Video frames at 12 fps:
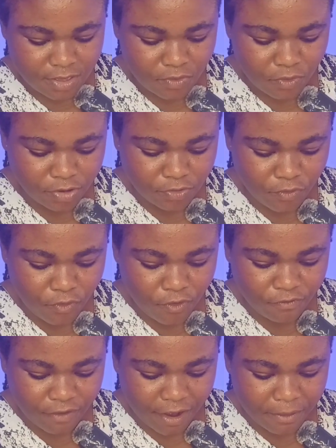when you
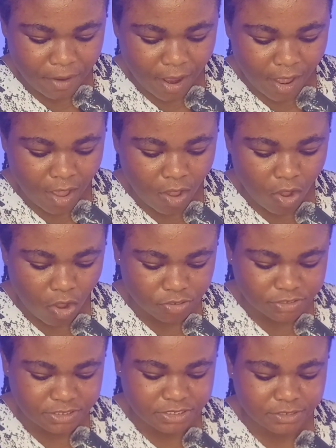go viral
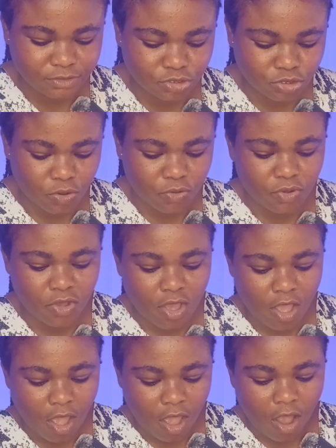on TikTok,
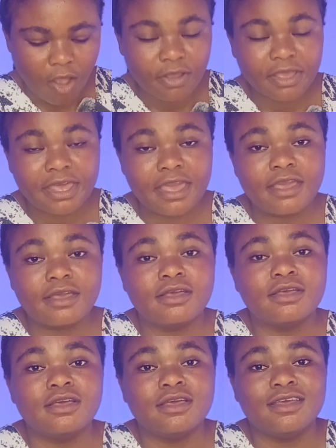okay,
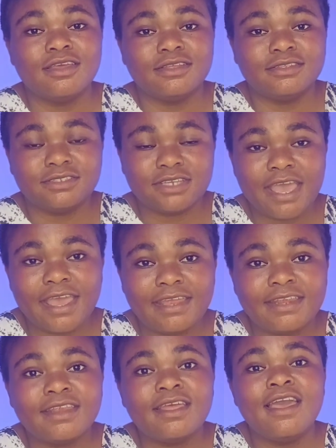
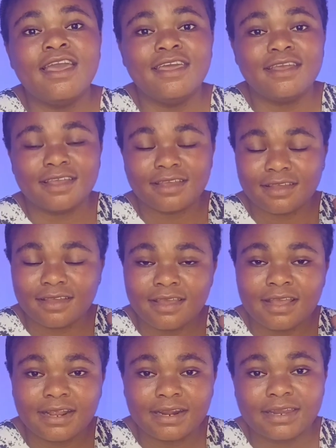then
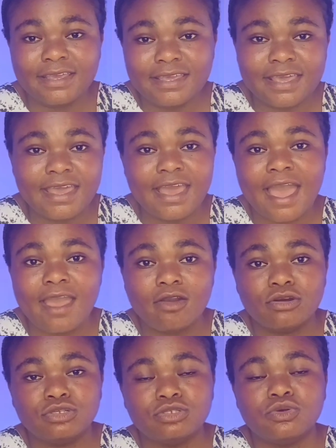Kling AI
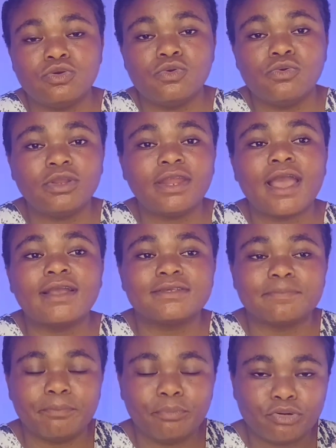also gonna
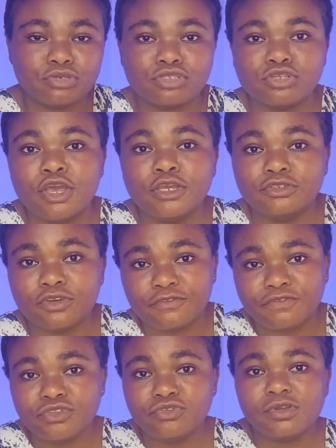post your
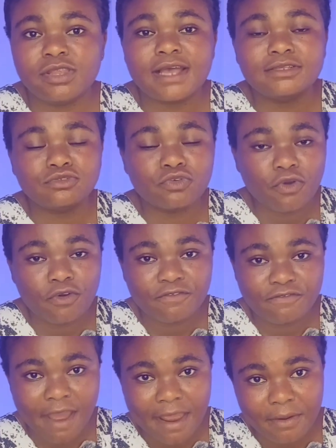video that go
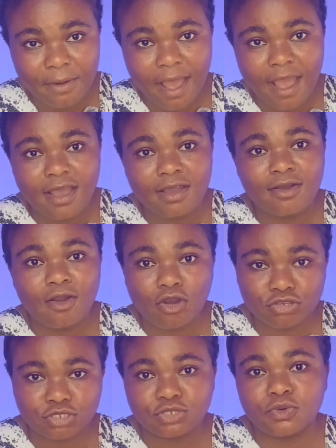viral
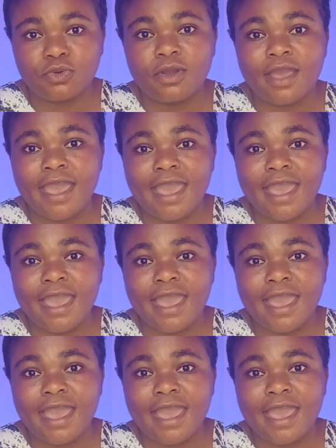also.